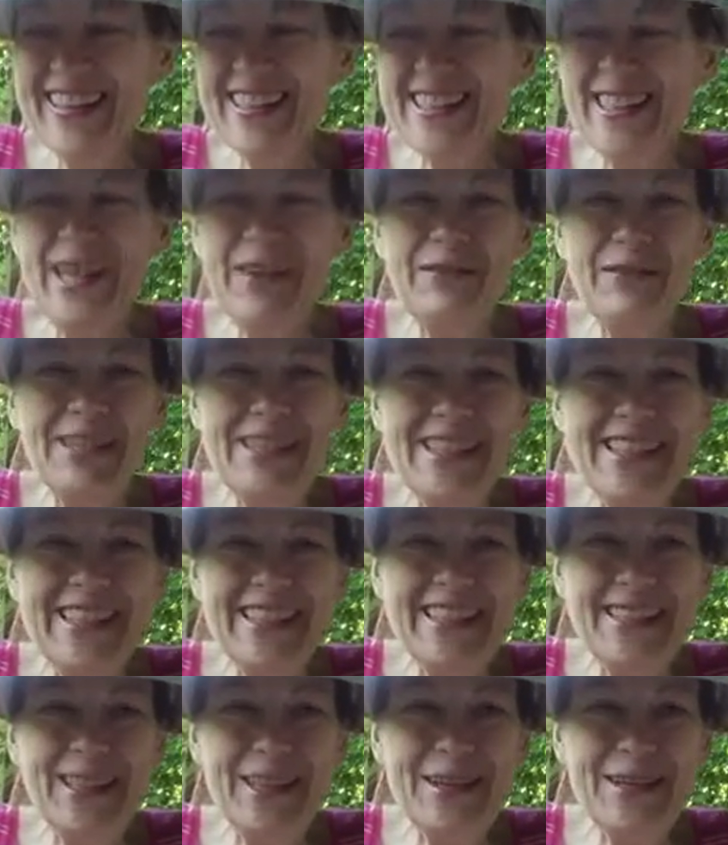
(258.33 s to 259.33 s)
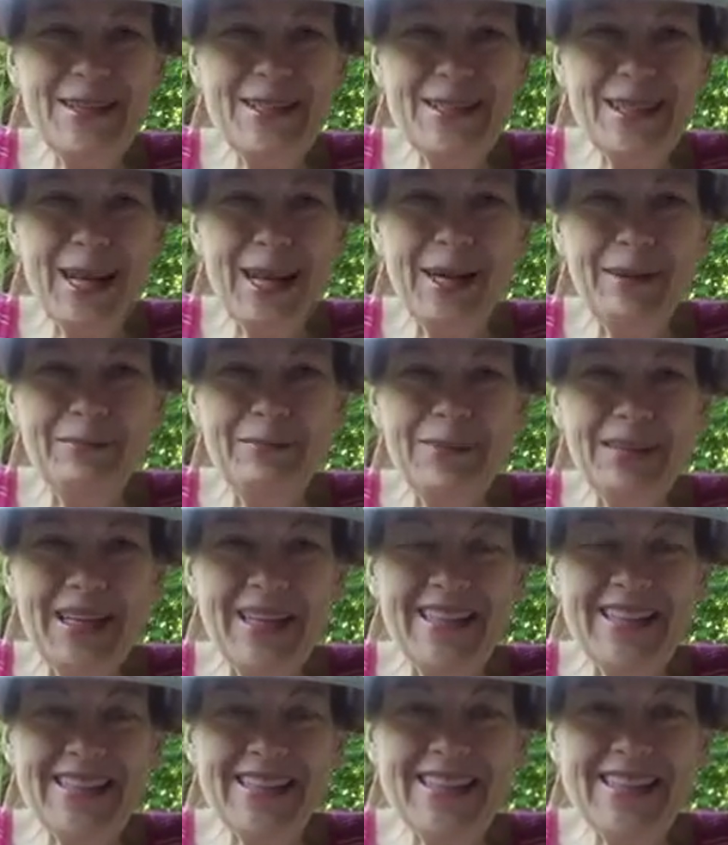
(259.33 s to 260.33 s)
It's like one clear, sane
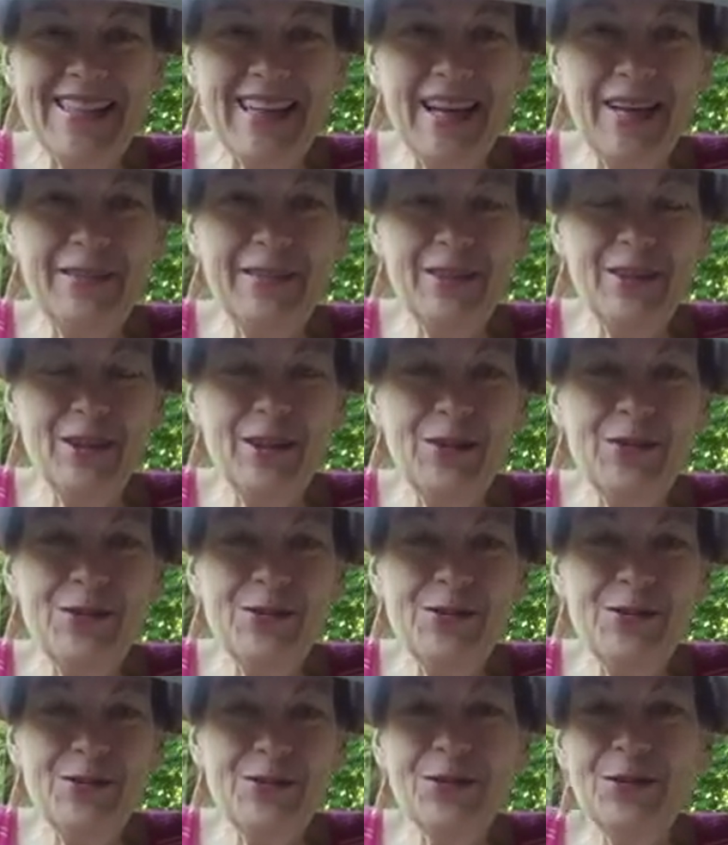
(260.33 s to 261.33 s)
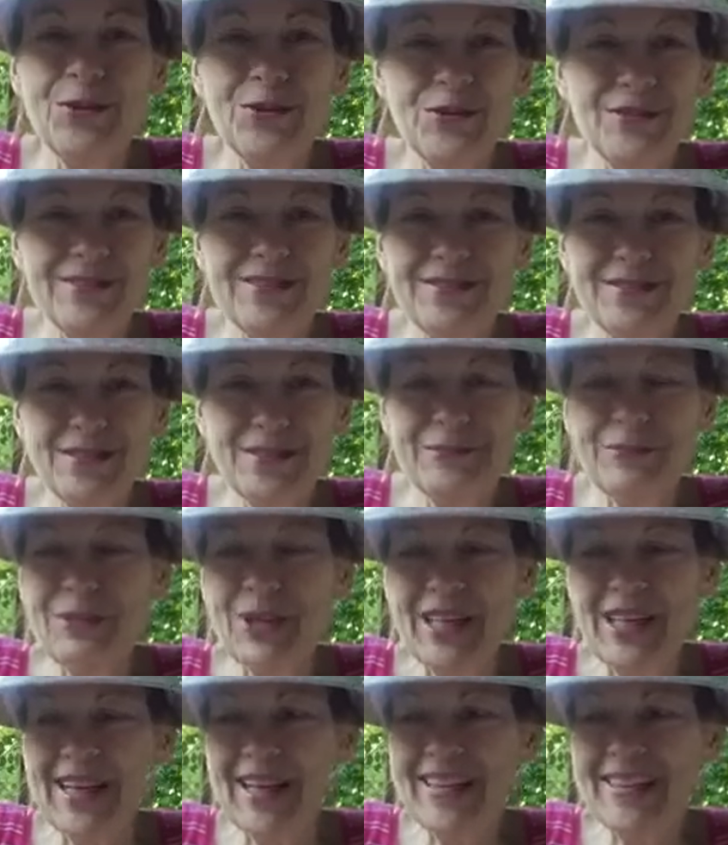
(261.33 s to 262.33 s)
place because I have clothes strewn from
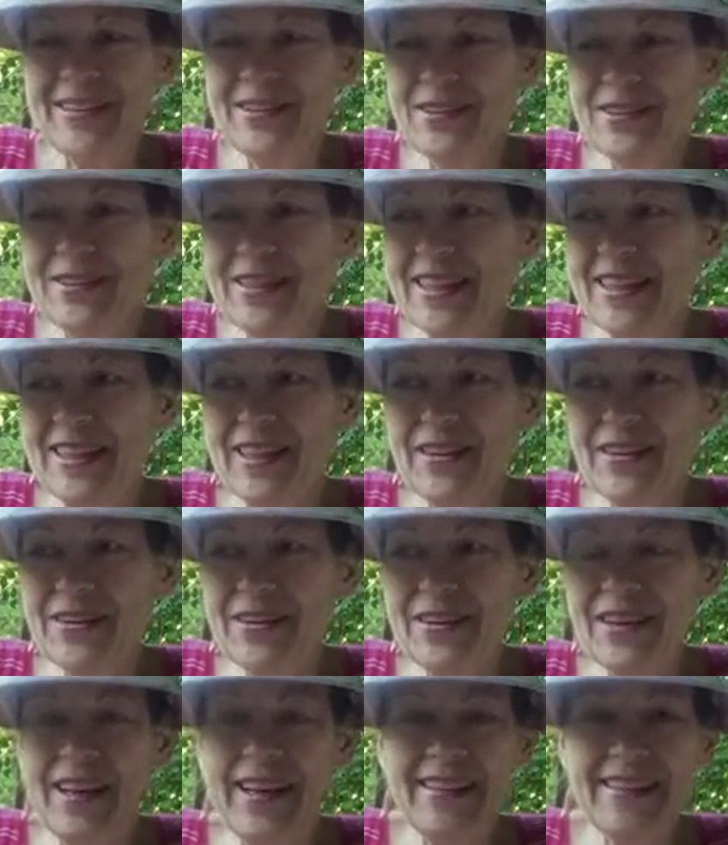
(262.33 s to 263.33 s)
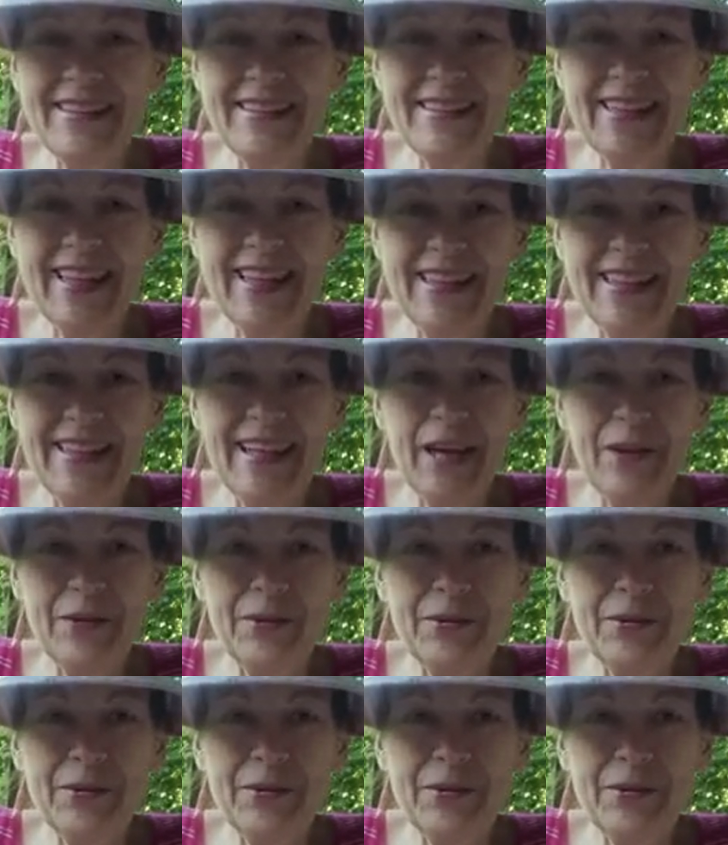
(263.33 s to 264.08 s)
one end to the other, and I decided that